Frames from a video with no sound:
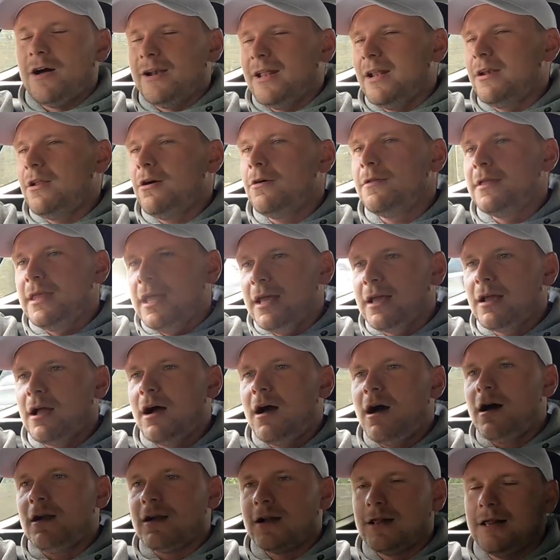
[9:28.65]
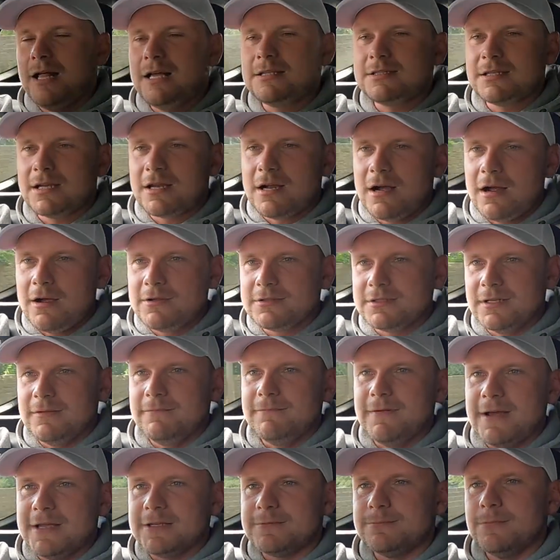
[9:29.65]
And I know that you can't class a car as an
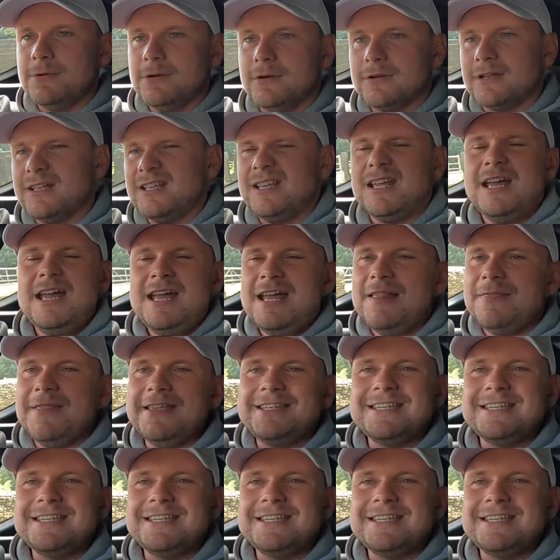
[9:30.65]
investment.